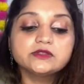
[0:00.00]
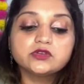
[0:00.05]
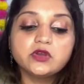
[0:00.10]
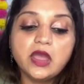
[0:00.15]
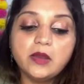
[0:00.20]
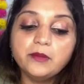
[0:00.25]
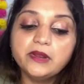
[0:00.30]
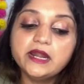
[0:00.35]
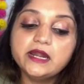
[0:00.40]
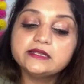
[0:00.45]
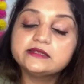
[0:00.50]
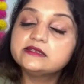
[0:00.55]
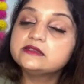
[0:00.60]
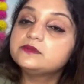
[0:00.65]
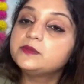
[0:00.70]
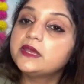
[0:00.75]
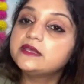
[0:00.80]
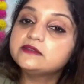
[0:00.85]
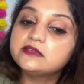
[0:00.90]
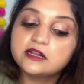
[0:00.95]
So Emirates
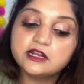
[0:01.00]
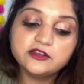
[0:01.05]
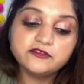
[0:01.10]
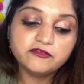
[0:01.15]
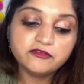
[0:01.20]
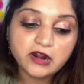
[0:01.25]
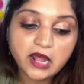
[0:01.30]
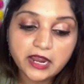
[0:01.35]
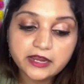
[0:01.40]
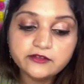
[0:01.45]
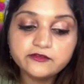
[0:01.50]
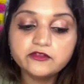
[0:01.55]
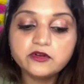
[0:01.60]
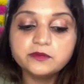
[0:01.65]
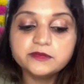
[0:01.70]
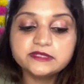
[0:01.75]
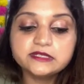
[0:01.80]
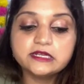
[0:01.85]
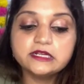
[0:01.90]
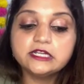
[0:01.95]
is basically flying
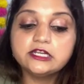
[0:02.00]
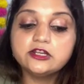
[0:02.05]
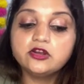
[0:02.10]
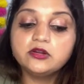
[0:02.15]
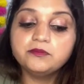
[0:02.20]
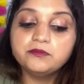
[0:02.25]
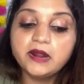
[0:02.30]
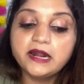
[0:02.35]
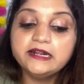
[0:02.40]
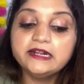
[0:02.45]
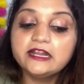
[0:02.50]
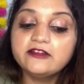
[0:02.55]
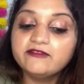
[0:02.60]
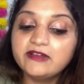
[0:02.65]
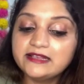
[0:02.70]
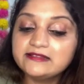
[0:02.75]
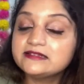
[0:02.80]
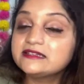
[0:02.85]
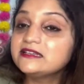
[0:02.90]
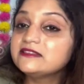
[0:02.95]
from Sydney on Monday,
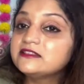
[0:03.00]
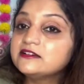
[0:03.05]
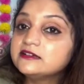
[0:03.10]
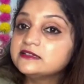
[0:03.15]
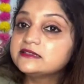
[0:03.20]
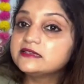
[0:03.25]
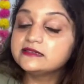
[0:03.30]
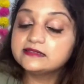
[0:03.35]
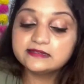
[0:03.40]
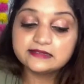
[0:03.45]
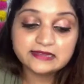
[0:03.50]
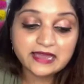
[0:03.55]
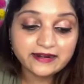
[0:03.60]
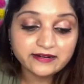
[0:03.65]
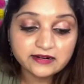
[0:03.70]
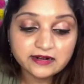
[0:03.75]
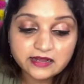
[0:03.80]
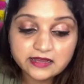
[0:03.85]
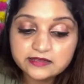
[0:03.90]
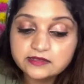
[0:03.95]
Wednesday, Thursdays and
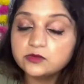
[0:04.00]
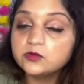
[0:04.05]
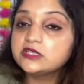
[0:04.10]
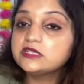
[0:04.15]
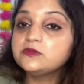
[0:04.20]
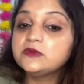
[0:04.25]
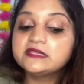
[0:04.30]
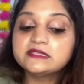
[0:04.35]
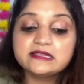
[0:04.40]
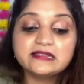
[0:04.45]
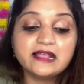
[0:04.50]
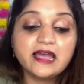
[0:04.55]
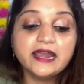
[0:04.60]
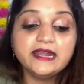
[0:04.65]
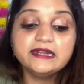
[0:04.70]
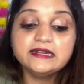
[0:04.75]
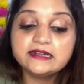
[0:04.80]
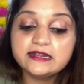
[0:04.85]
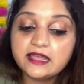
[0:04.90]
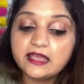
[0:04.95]
Saturdays, which means
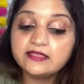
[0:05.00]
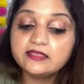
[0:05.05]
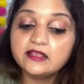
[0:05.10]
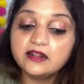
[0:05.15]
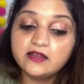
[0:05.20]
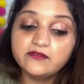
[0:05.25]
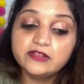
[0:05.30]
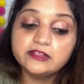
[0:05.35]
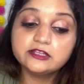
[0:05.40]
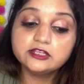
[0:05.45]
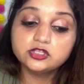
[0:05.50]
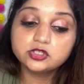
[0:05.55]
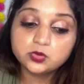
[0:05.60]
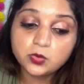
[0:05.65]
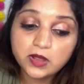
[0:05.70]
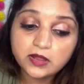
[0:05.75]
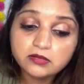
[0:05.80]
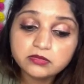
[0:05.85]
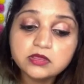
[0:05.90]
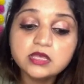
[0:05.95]
9th, 10th, 11th and
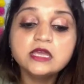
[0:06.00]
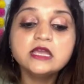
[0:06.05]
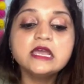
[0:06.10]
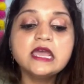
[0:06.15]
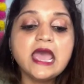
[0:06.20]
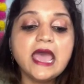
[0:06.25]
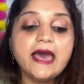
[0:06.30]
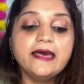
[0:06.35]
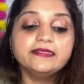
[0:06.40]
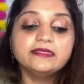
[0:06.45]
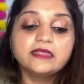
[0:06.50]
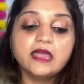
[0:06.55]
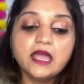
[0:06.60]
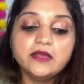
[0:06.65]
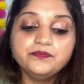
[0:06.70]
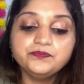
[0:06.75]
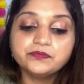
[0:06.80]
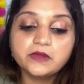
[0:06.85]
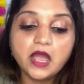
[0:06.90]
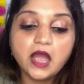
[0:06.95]
12th. And
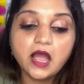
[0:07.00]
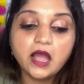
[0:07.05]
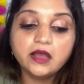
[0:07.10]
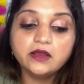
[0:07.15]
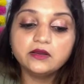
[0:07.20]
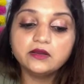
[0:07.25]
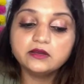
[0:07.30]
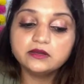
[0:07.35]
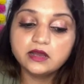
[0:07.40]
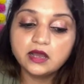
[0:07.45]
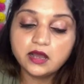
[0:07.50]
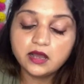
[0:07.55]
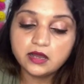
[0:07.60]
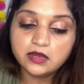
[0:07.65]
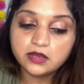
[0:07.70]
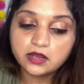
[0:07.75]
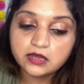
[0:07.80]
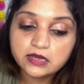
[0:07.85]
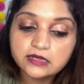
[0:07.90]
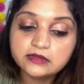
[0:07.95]
then
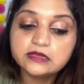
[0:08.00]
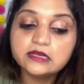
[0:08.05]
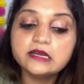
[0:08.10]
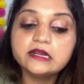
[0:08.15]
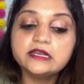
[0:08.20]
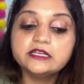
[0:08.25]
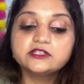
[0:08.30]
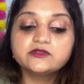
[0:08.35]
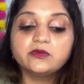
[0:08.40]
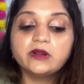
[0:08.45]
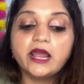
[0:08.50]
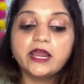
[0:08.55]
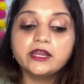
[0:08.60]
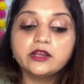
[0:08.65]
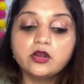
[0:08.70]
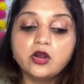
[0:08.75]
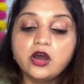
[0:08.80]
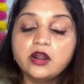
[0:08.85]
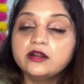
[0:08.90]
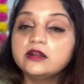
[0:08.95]
Qatar is
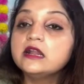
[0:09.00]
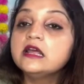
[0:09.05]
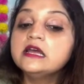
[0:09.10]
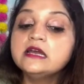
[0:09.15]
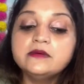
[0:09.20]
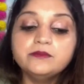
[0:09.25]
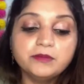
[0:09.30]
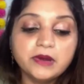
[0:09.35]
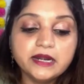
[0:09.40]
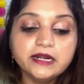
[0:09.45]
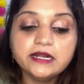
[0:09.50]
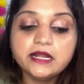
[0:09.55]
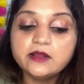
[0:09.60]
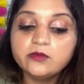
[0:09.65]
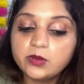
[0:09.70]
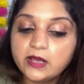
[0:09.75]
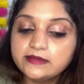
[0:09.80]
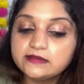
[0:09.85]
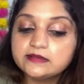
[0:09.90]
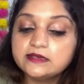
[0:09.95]
flying on
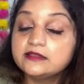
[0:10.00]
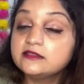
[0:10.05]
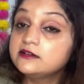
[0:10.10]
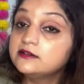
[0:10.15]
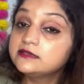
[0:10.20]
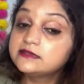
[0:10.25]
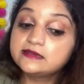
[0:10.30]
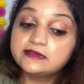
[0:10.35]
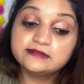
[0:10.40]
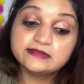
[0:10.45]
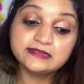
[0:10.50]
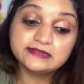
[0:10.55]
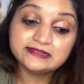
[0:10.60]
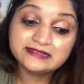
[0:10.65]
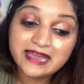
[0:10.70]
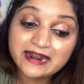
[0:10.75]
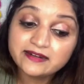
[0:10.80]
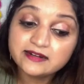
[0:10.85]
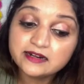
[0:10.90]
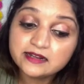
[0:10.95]
Monday, Wednesday, Thursdays
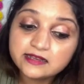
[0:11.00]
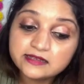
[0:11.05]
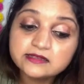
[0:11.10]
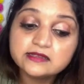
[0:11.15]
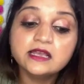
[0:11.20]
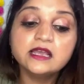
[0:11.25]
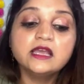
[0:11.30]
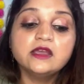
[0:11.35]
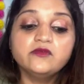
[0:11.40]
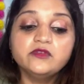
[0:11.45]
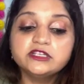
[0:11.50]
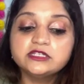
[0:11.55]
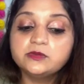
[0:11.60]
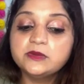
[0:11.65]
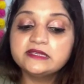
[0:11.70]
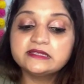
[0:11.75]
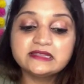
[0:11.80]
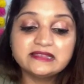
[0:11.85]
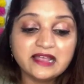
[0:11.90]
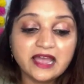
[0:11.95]
and Saturdays,
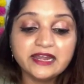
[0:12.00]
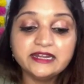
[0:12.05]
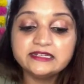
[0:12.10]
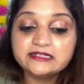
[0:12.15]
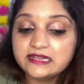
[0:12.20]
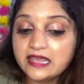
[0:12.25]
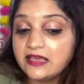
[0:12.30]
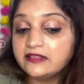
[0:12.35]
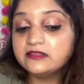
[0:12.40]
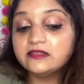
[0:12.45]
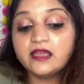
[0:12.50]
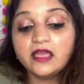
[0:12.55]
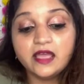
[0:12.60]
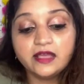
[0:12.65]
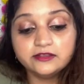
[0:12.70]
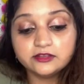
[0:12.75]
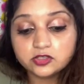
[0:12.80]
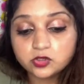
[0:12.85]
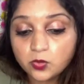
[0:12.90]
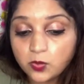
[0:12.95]
which means 9th, 10th
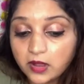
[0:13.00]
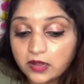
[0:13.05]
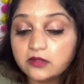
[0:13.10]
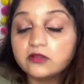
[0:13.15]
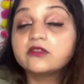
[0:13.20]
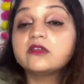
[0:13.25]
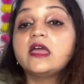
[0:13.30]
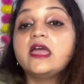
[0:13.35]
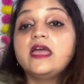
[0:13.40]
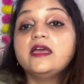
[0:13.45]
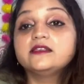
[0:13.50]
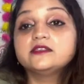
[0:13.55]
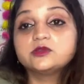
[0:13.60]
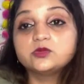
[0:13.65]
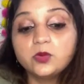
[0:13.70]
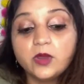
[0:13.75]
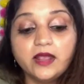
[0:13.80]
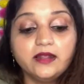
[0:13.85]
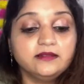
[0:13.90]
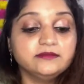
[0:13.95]
and 12th
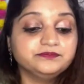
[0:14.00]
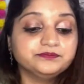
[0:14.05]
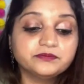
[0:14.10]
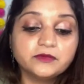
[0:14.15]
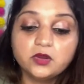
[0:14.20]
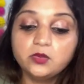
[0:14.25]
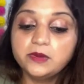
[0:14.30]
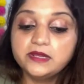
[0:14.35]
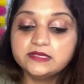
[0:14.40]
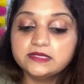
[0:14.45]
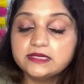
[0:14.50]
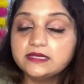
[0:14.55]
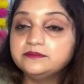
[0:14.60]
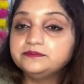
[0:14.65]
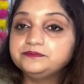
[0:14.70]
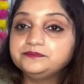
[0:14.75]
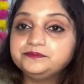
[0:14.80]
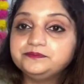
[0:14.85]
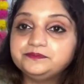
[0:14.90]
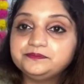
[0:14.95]
as well. Let me
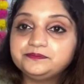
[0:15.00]
see.